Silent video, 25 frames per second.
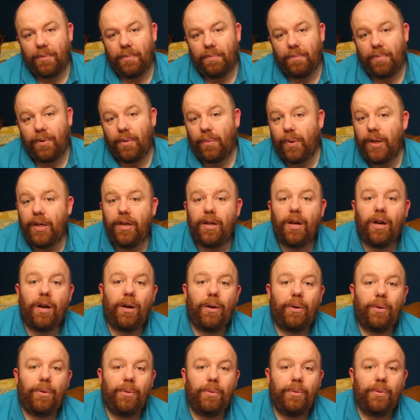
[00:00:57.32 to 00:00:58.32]
But we
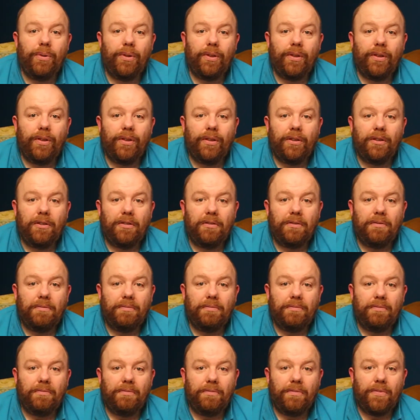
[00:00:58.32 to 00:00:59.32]
know
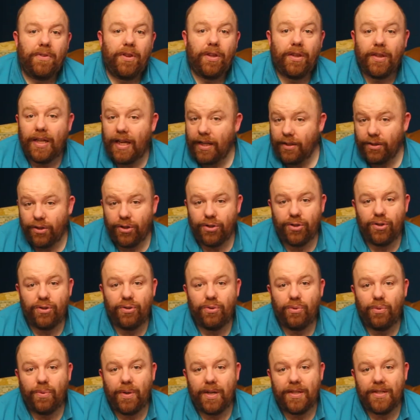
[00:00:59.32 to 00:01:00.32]
that that doesn't
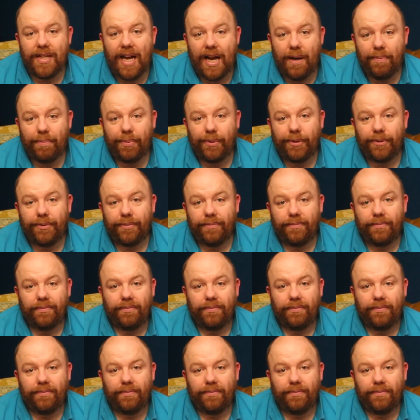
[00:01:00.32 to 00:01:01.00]
always happen,